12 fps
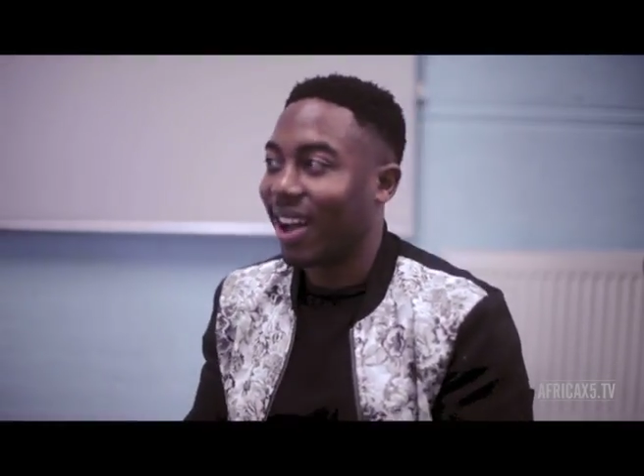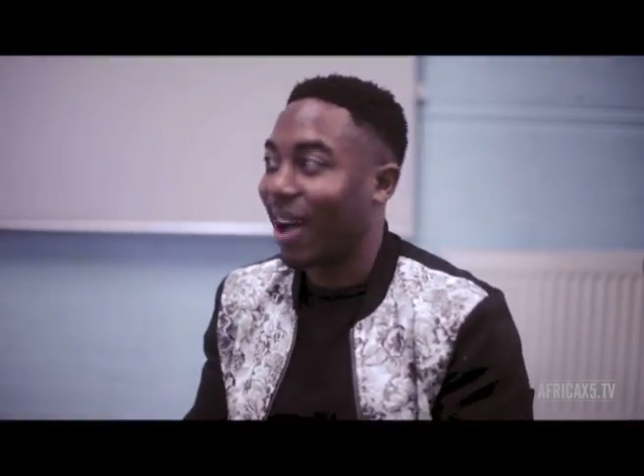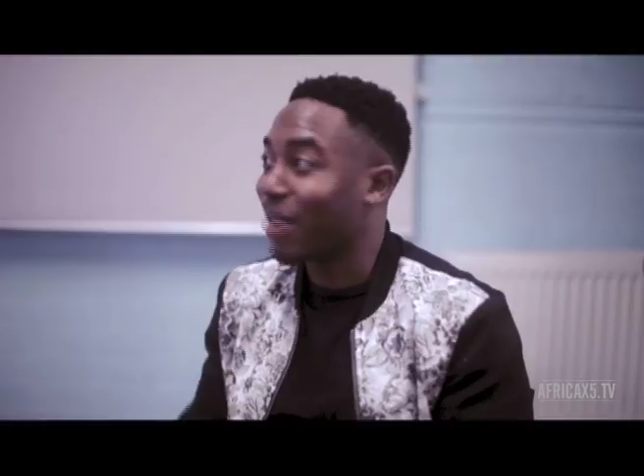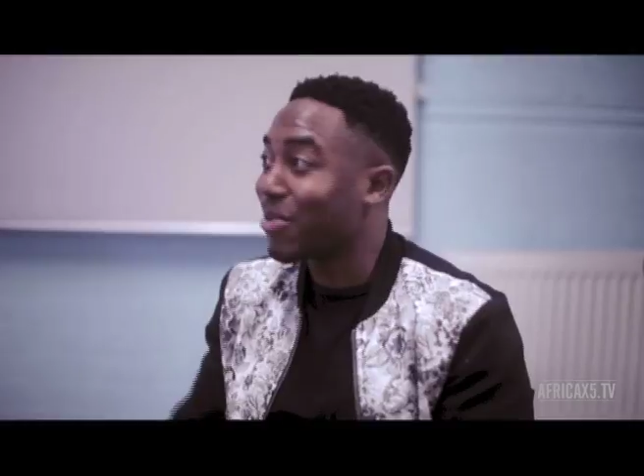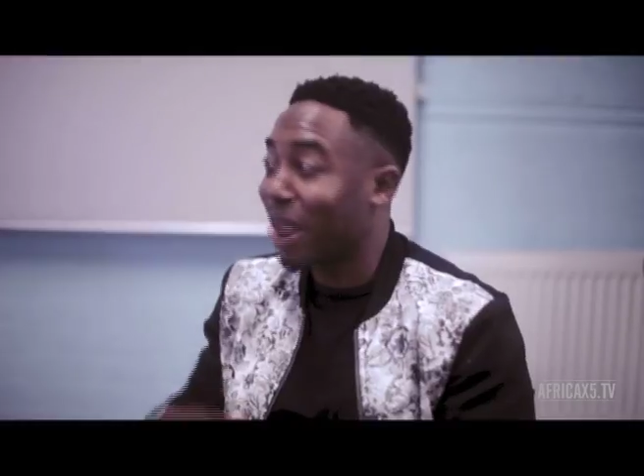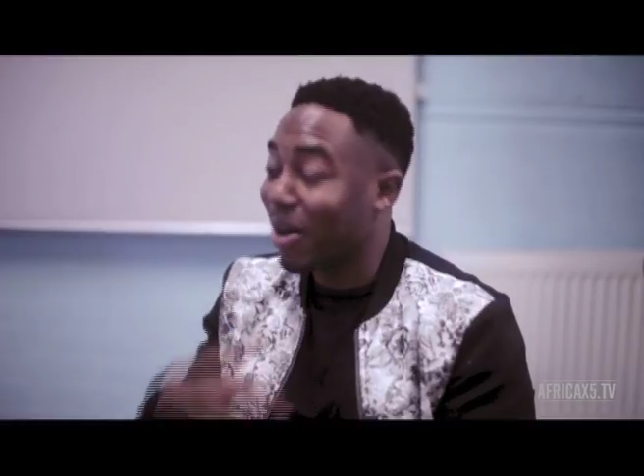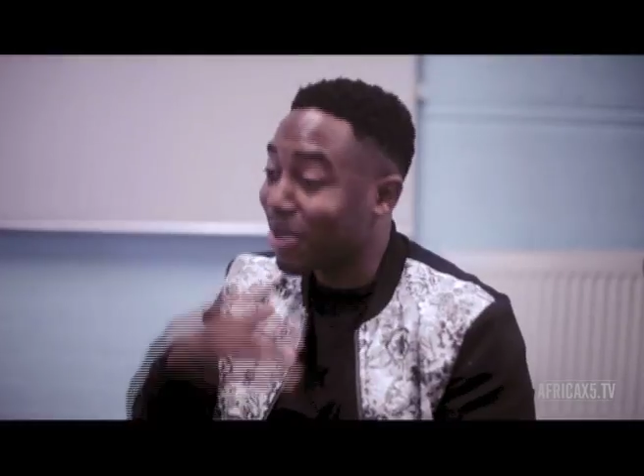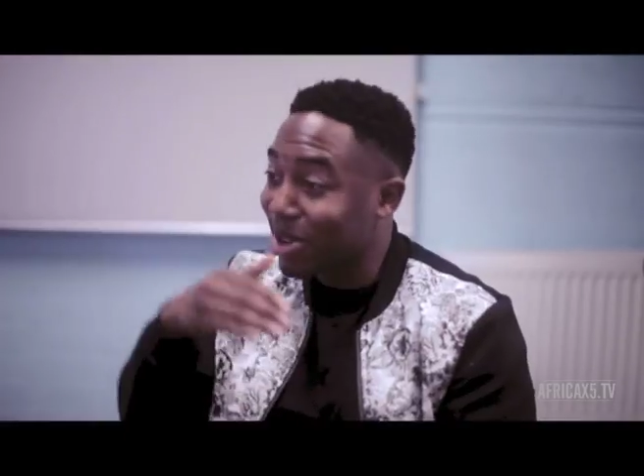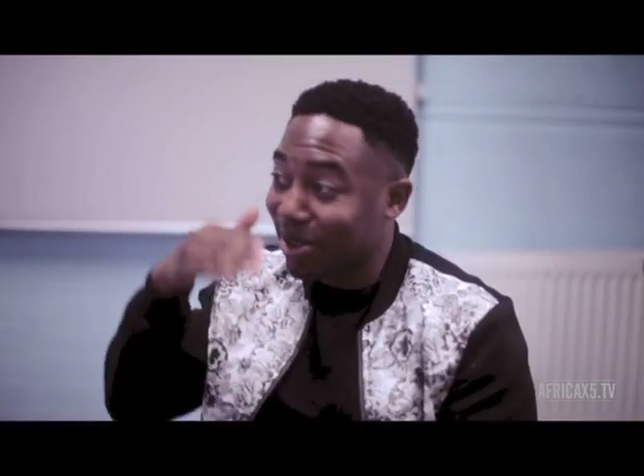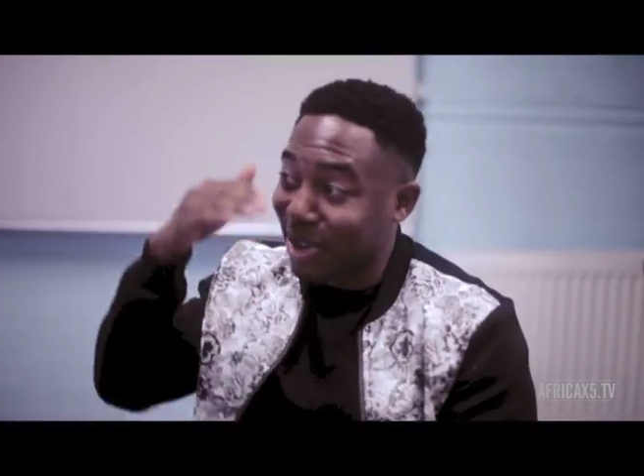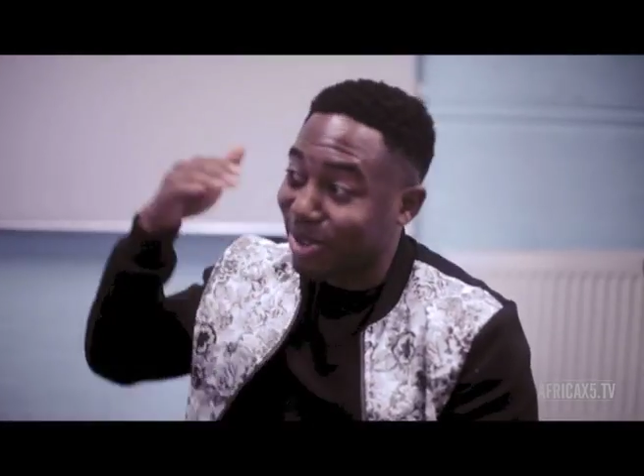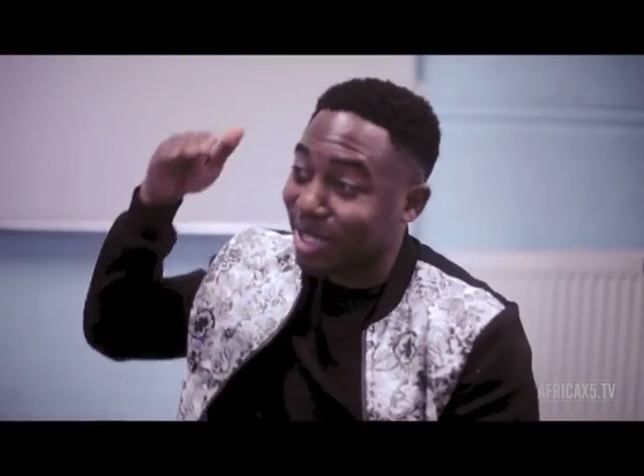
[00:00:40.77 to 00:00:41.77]
I'm, I'm
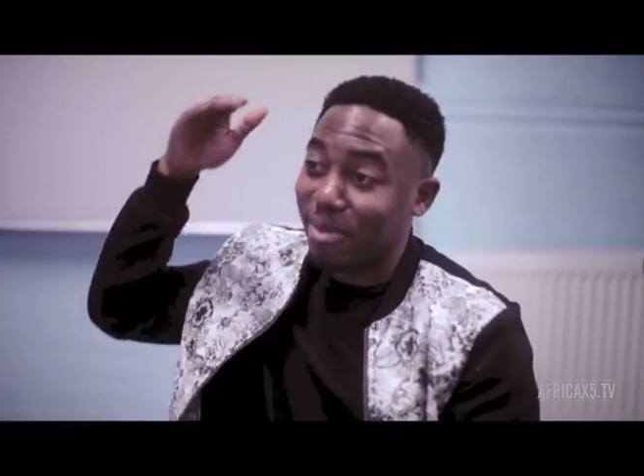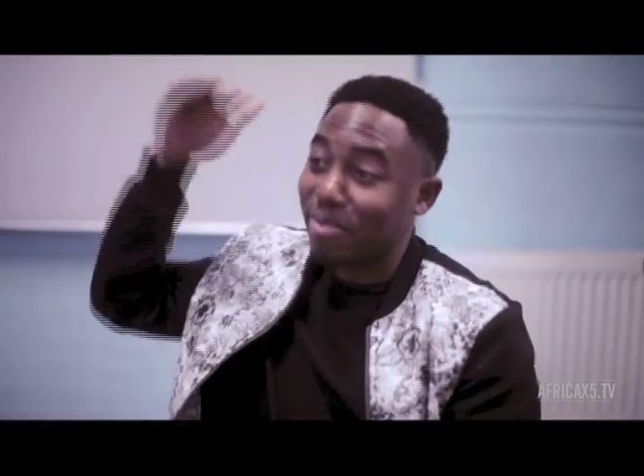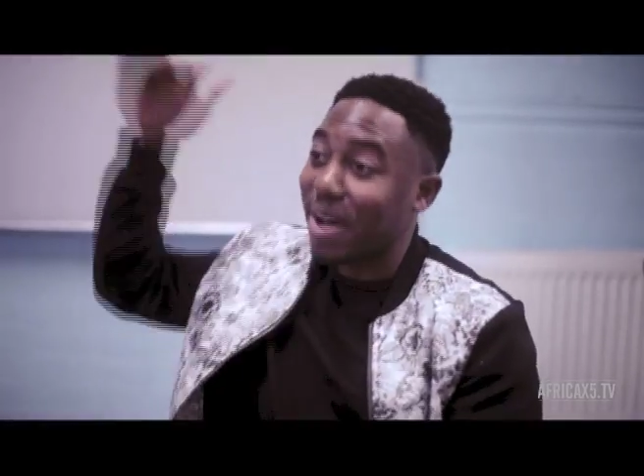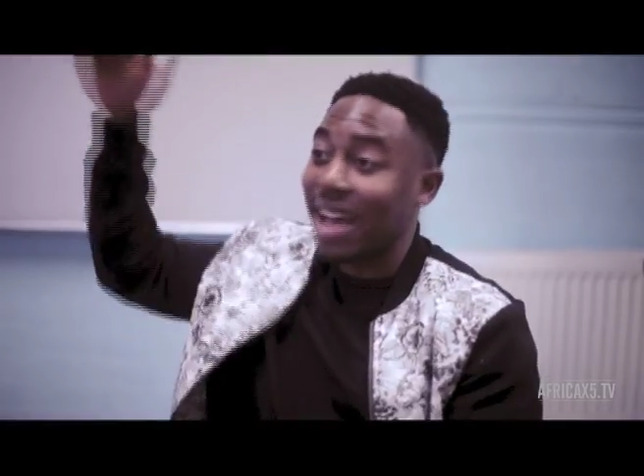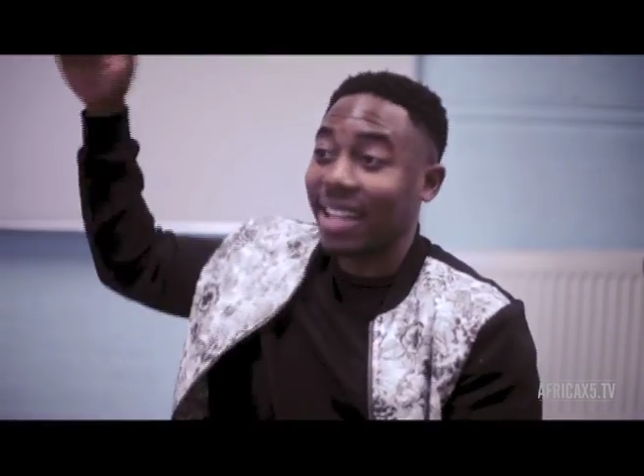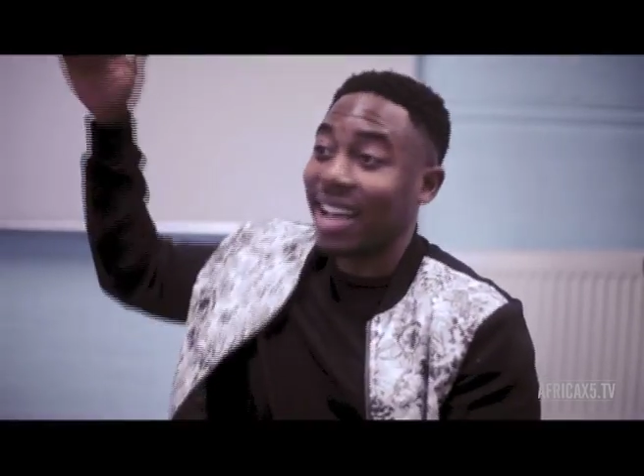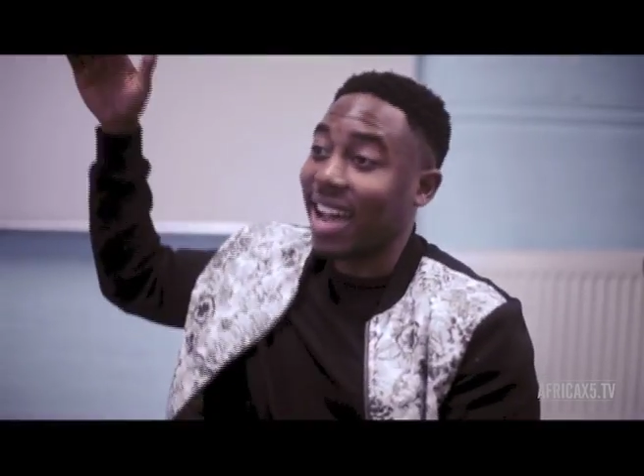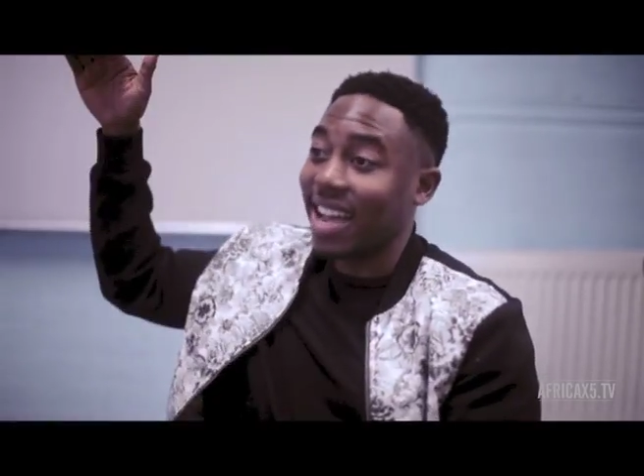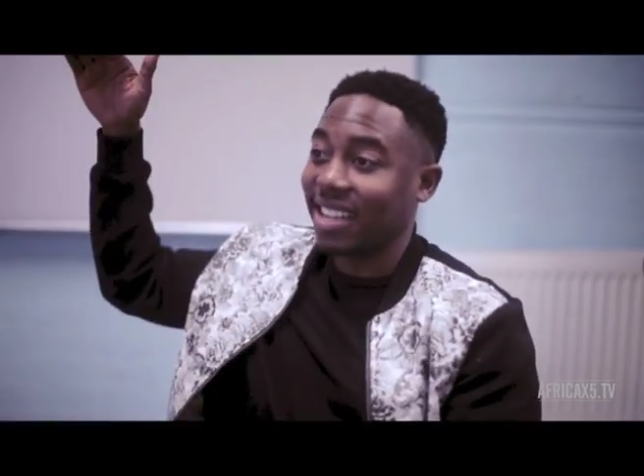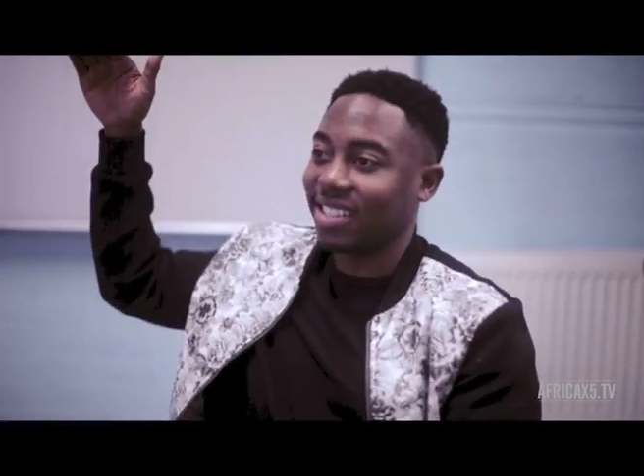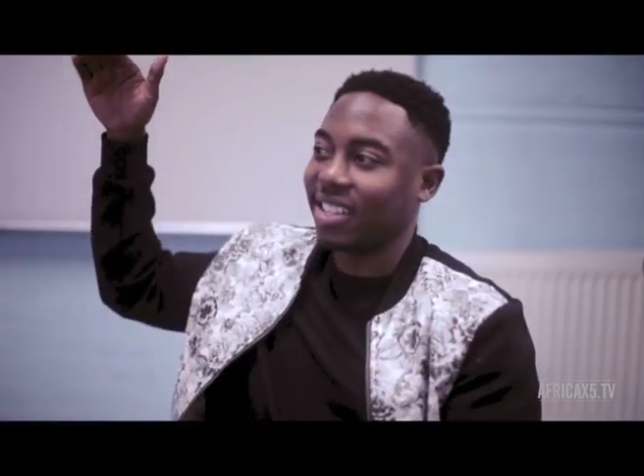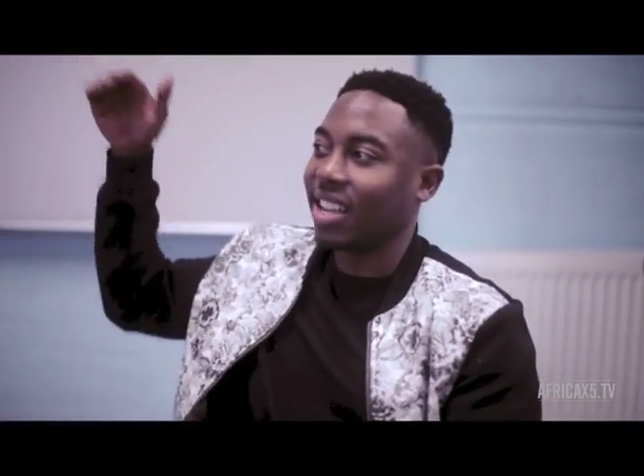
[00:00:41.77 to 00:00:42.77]
gonna go to mad heights.